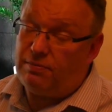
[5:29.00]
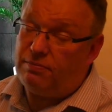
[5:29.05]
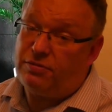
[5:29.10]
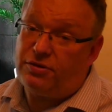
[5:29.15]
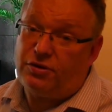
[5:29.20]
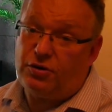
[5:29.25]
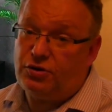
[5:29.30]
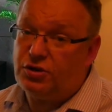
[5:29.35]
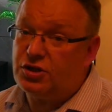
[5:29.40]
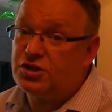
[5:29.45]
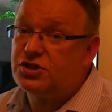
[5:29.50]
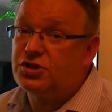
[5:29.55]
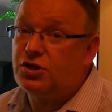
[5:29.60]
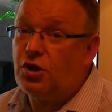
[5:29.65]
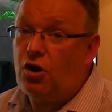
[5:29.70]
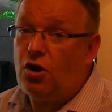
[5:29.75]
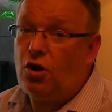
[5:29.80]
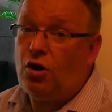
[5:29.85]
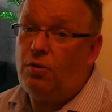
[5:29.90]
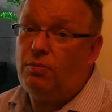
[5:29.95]

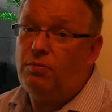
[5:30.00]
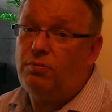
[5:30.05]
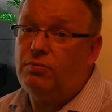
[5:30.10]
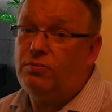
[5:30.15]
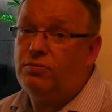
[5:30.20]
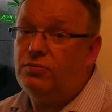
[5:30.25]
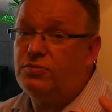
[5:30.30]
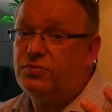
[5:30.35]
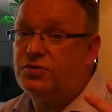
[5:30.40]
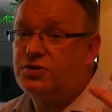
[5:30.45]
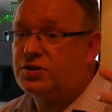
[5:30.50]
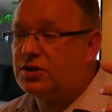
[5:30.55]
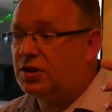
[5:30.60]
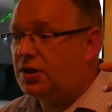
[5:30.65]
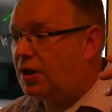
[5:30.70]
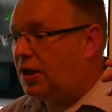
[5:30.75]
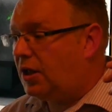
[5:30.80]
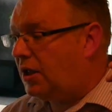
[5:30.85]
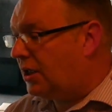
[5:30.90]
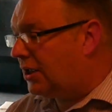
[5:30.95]
thunderstorms.
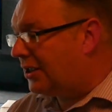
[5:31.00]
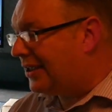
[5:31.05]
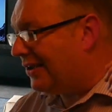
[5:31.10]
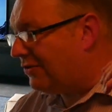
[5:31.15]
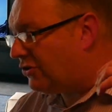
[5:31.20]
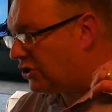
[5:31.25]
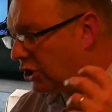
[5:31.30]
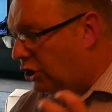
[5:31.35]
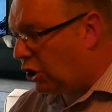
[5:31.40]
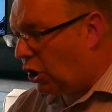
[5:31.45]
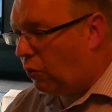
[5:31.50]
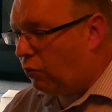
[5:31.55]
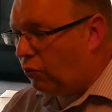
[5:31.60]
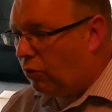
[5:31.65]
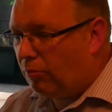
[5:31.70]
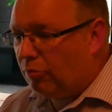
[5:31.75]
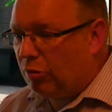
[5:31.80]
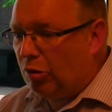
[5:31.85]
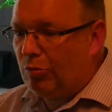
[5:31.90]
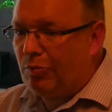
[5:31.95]
Gives you low
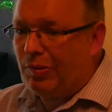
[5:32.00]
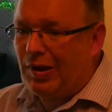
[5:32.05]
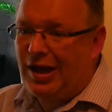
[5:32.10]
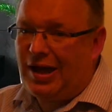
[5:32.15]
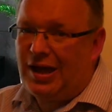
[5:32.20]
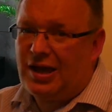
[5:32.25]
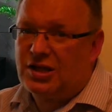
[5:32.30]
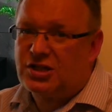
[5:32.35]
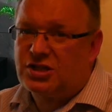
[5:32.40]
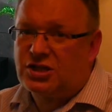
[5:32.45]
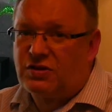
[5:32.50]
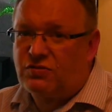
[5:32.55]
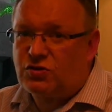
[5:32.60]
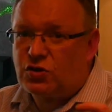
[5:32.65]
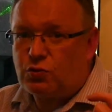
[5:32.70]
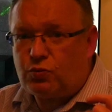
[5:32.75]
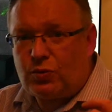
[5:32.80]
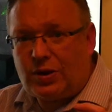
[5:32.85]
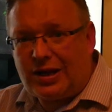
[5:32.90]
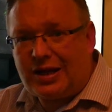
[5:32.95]
rumble bass, gives
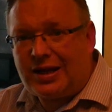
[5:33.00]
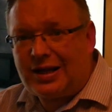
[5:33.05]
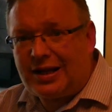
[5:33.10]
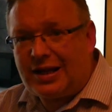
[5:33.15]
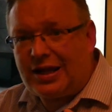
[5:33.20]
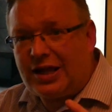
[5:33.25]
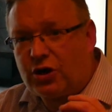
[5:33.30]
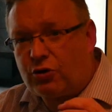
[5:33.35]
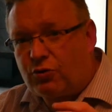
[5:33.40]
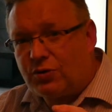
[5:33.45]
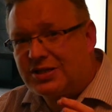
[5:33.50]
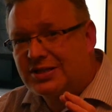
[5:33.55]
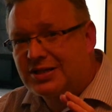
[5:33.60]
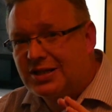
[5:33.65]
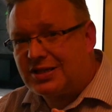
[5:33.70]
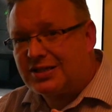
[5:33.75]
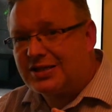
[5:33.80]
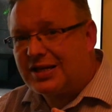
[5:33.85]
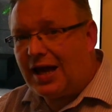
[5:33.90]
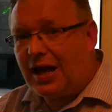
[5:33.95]
you really clear
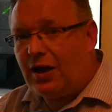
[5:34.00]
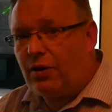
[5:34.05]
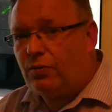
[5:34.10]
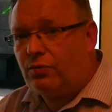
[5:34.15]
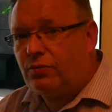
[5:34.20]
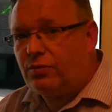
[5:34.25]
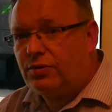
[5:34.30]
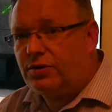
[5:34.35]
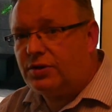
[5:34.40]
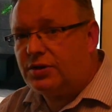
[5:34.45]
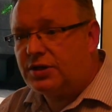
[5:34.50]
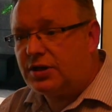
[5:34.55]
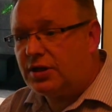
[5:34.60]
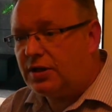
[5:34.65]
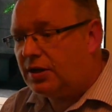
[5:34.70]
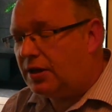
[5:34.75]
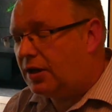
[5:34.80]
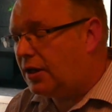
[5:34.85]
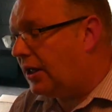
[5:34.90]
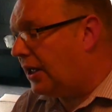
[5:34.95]
crystal sound,
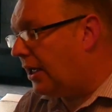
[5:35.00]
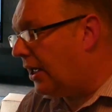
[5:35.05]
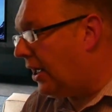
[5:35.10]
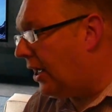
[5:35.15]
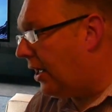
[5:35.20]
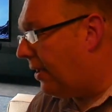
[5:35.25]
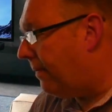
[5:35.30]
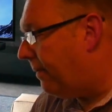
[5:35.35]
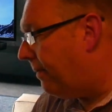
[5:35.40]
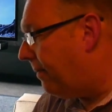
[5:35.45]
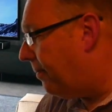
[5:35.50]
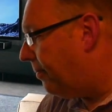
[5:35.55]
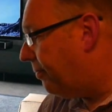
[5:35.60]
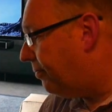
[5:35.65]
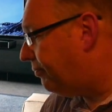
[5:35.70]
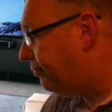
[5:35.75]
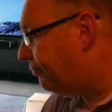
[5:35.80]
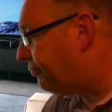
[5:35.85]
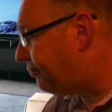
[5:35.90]
and